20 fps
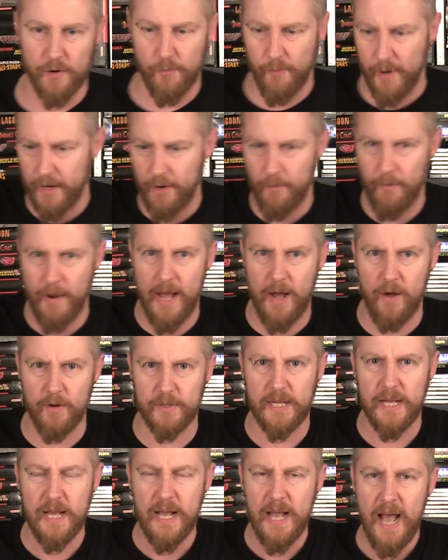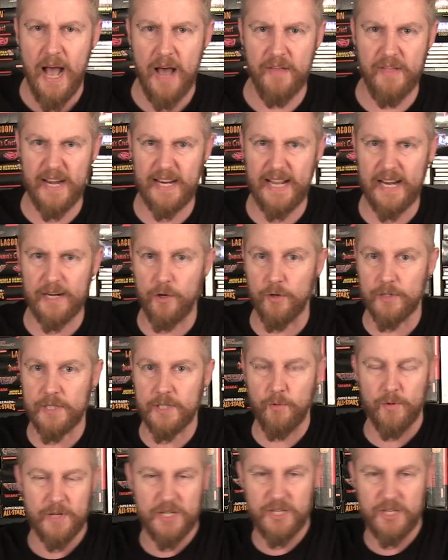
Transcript: You're running around, and then it kind of goes into a